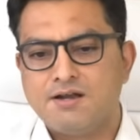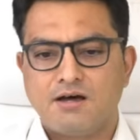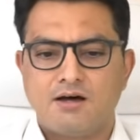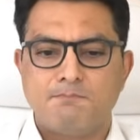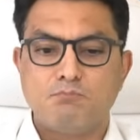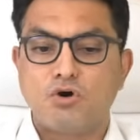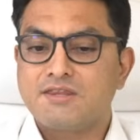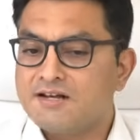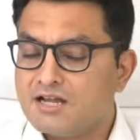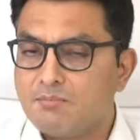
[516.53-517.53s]
more
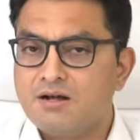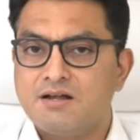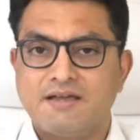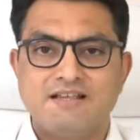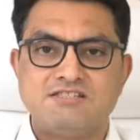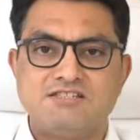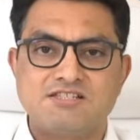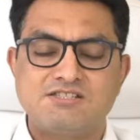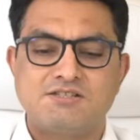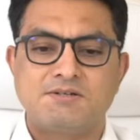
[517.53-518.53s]
than doubled in
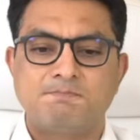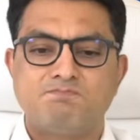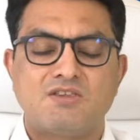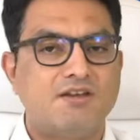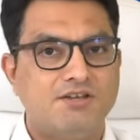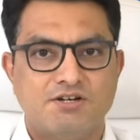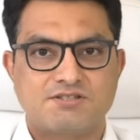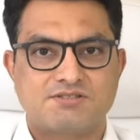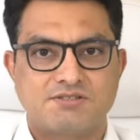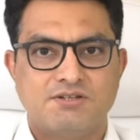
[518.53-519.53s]
just 3
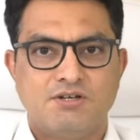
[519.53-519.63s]
years.